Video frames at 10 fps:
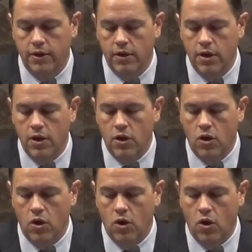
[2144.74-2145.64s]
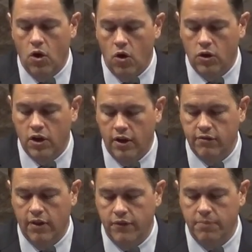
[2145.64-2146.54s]
all God's love and mercy
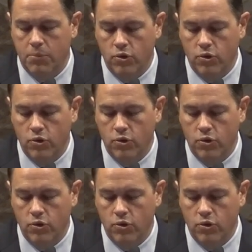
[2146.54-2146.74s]
to men.